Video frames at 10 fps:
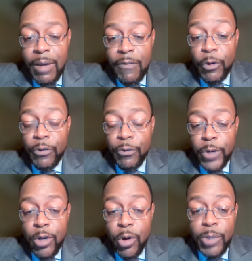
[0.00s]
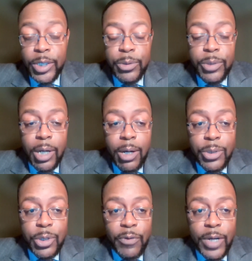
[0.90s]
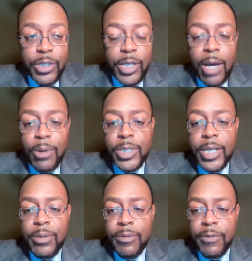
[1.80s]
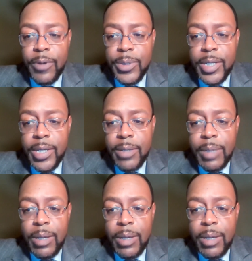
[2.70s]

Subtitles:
for free or reduced costs over at Chicago State University.